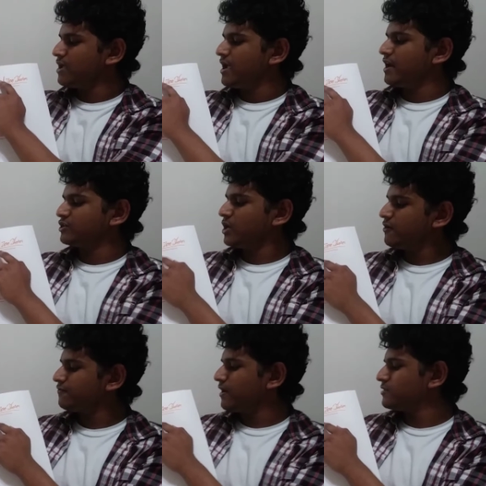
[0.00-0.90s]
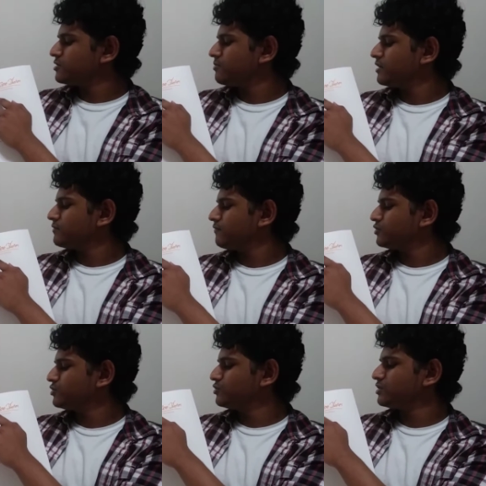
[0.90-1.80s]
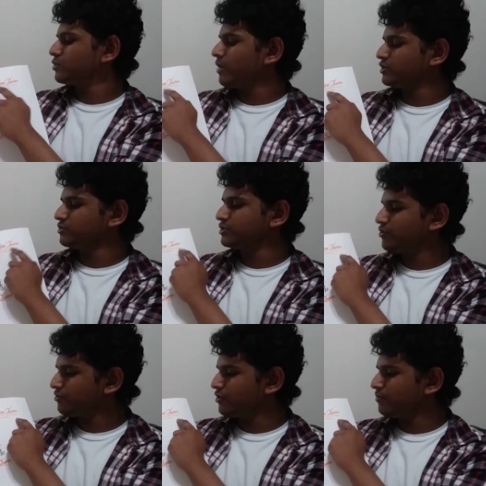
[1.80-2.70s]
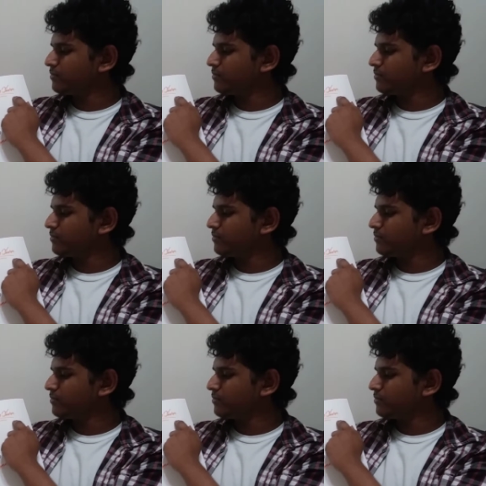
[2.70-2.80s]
and I try to find this by first using the rational zero theorem.